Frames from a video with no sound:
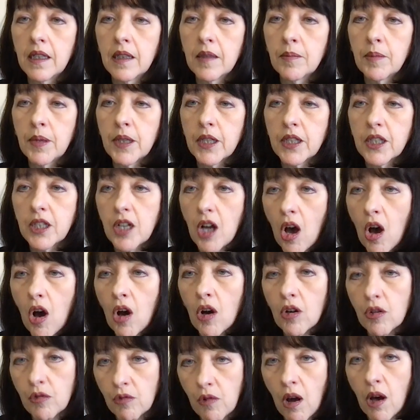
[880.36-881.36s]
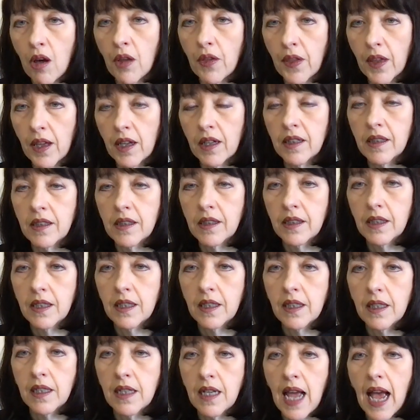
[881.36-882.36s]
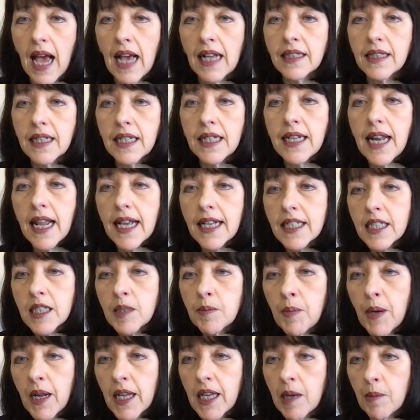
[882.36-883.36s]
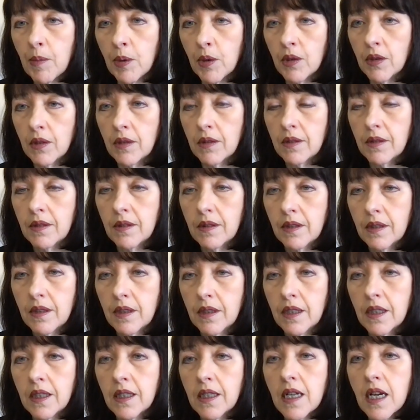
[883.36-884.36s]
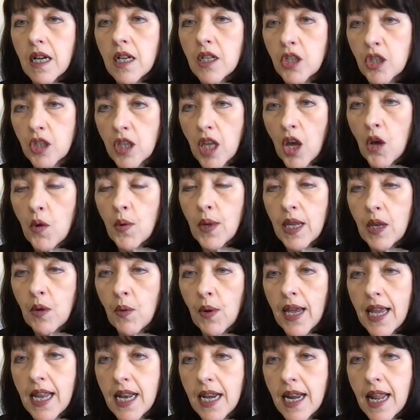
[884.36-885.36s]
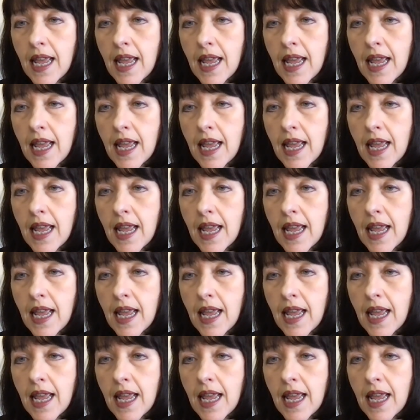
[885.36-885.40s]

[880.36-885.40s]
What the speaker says: but dark rather and inexplicable, as though he were in